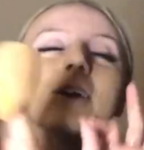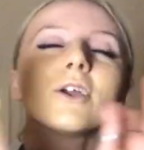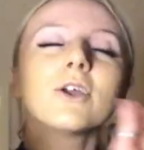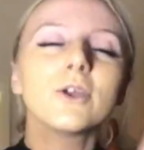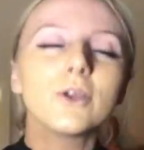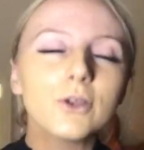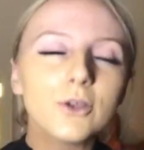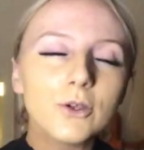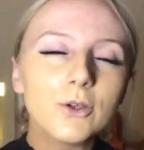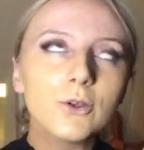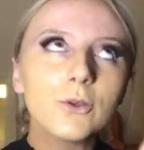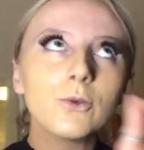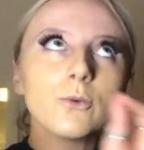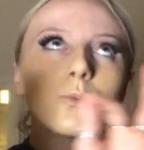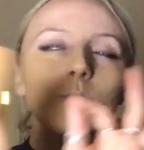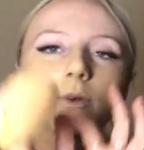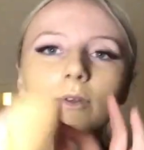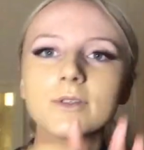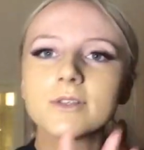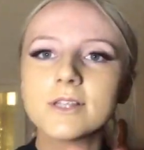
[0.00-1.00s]
who
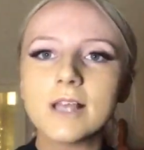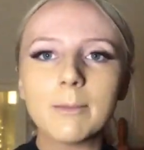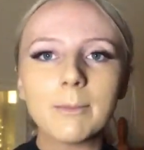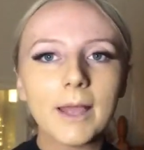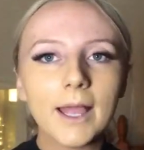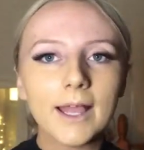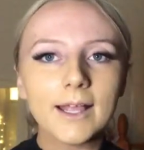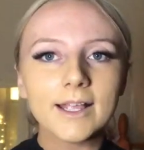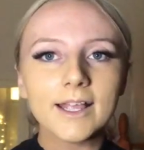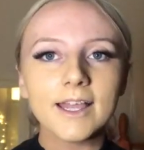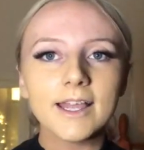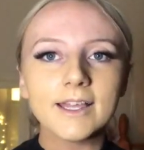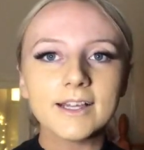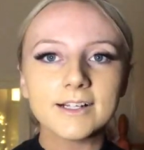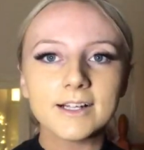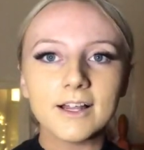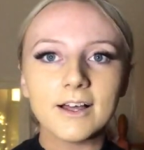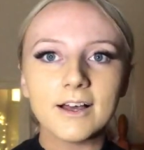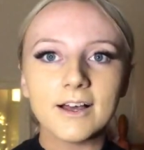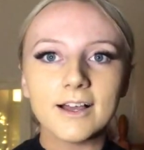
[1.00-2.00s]
wants a pancake
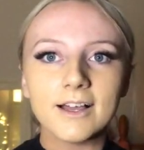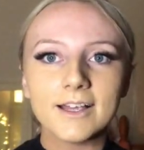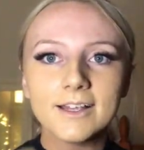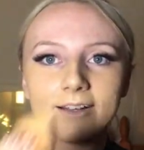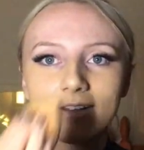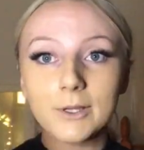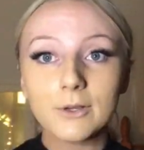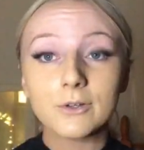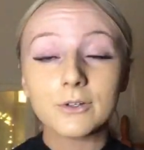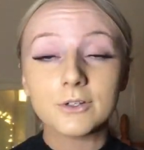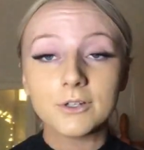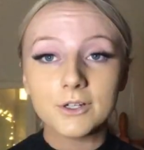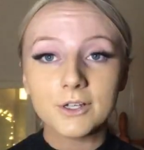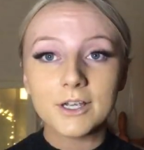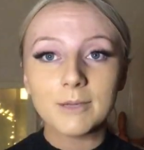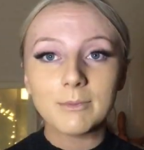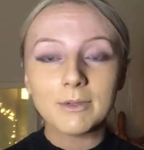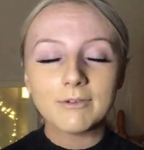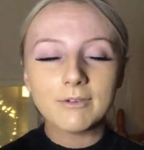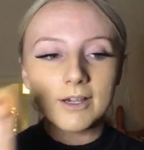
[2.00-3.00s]
line? God, look
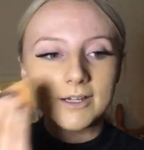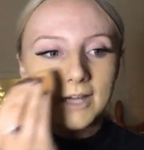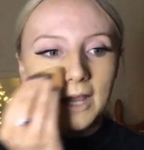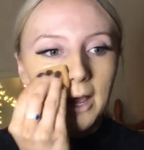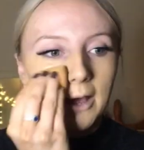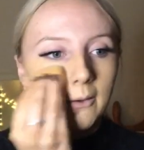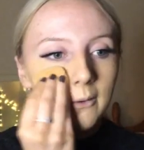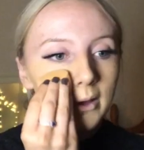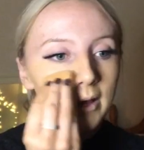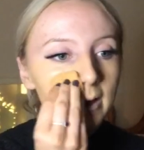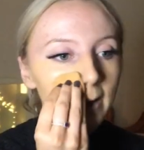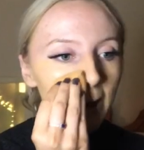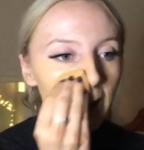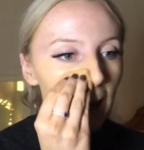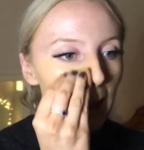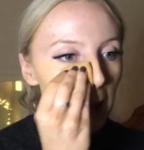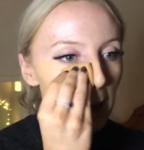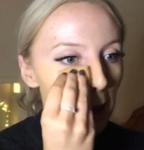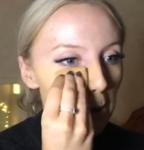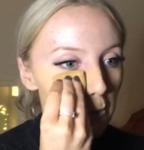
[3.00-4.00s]
at me right now.
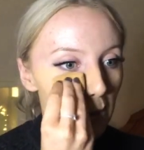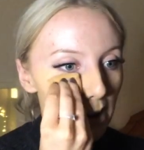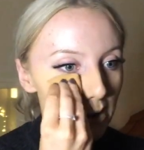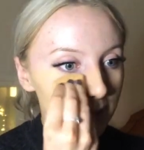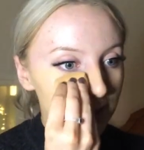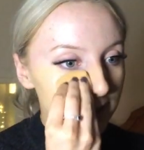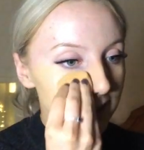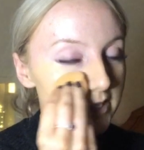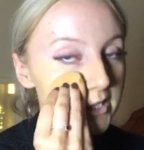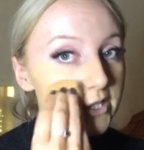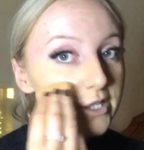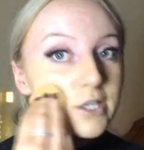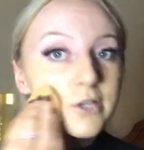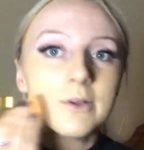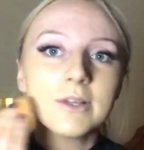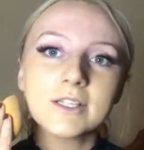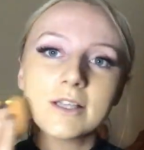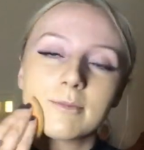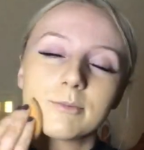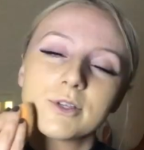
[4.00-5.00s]
What I'm going to do
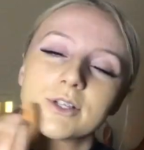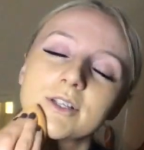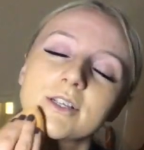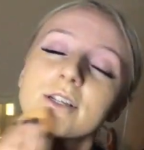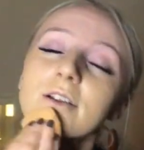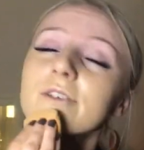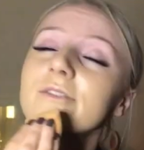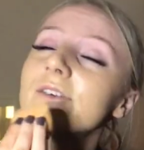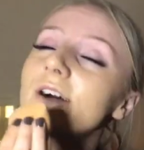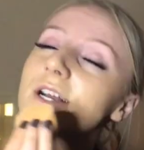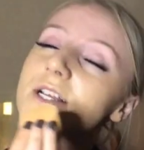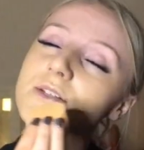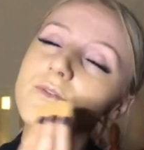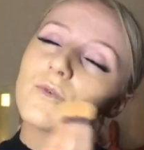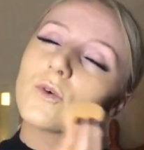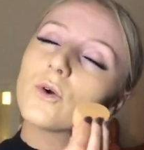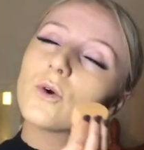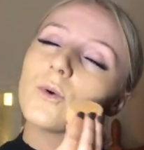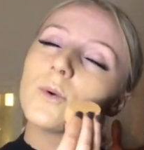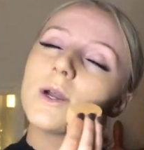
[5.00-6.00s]
is I'm just going to fast
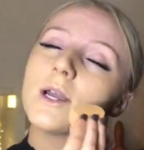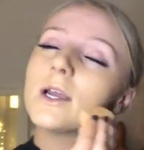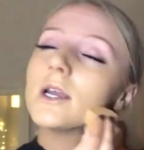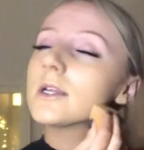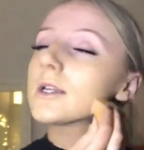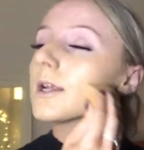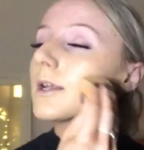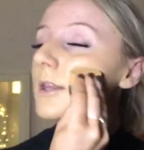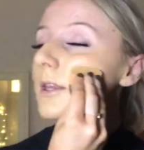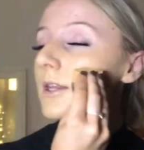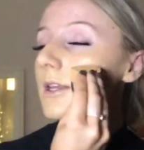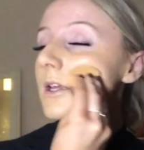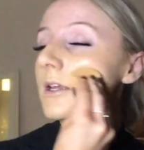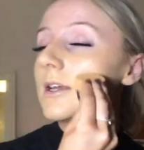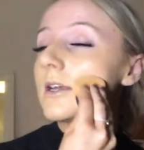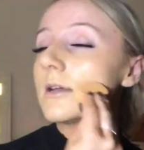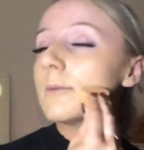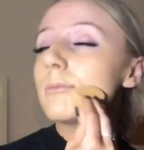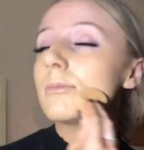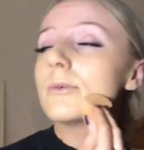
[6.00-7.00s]
forward
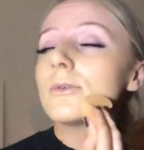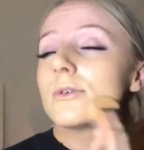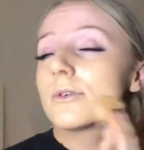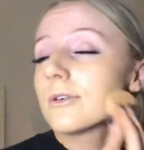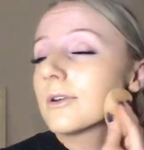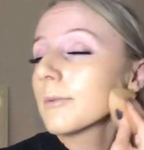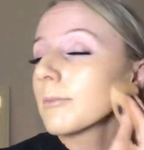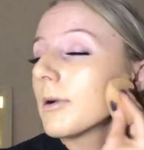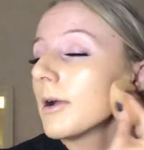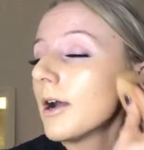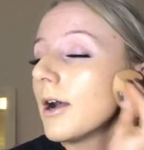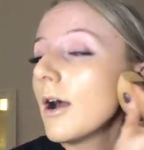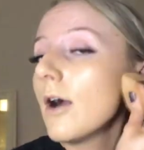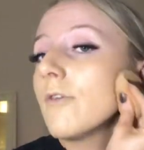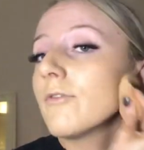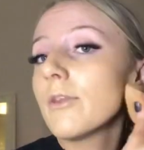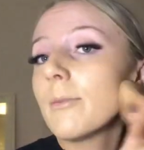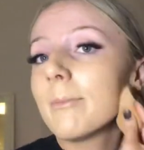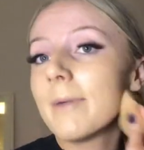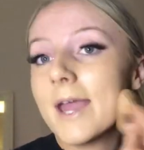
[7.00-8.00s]
the boring part
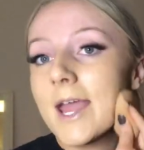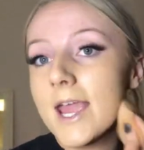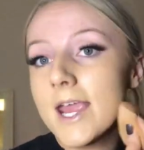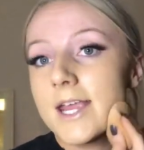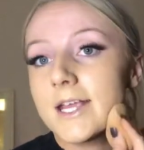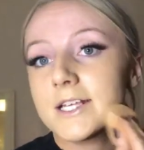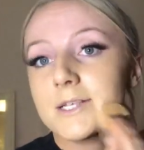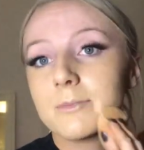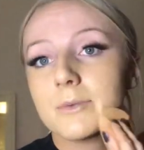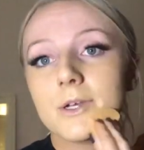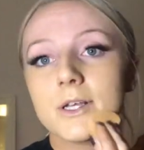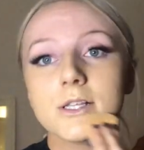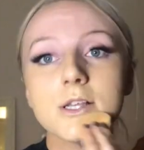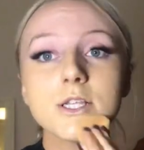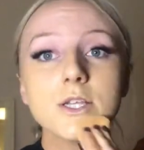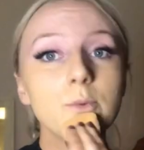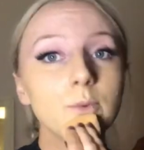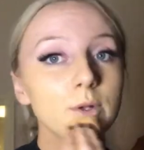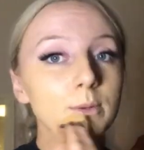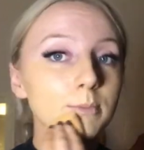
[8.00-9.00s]
of the base, because I
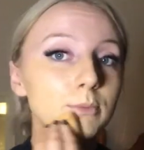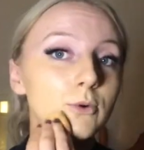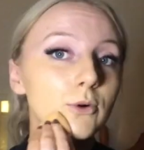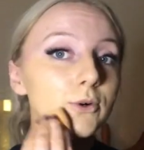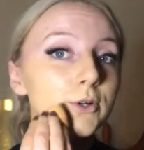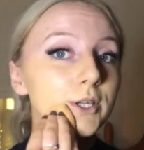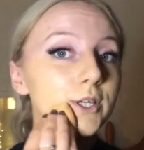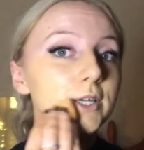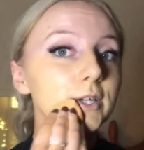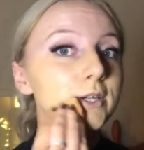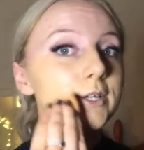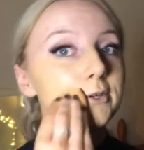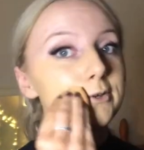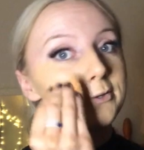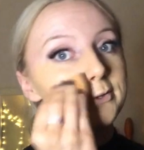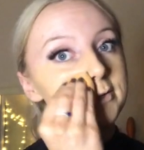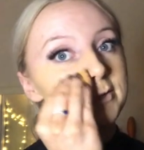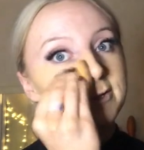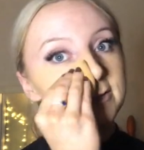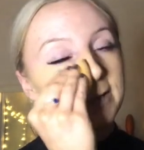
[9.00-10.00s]
don't want to bore
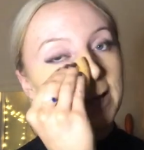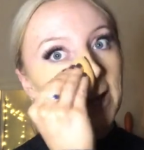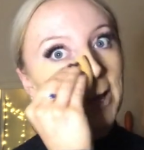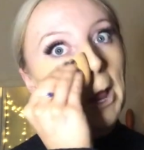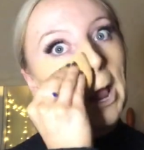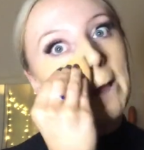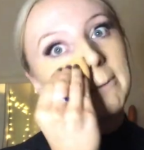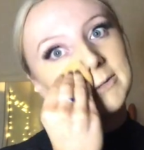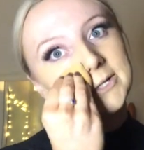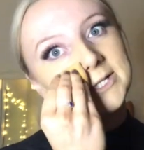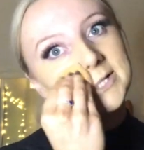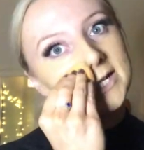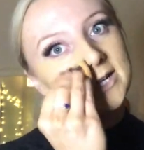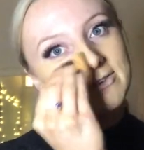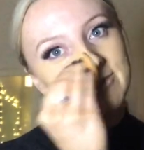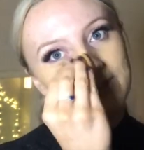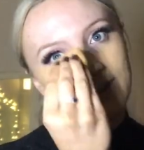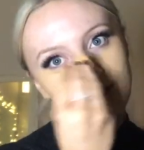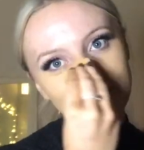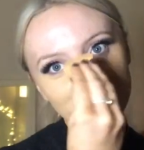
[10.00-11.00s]
you, so I'm just going
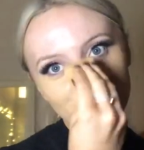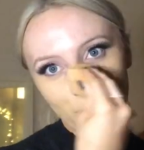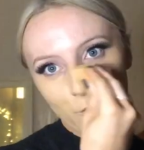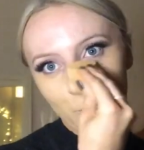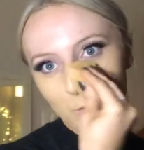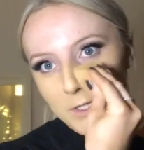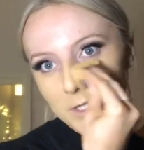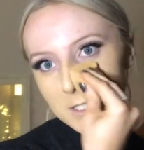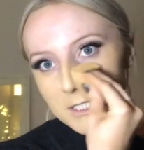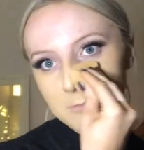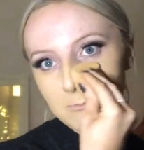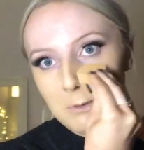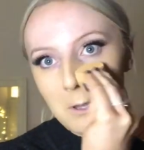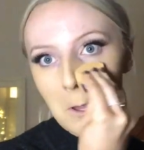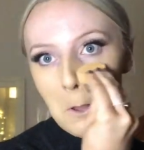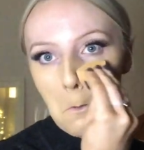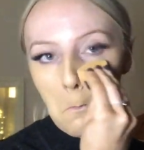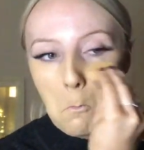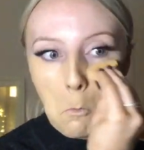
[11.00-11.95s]
to fast forward this bit.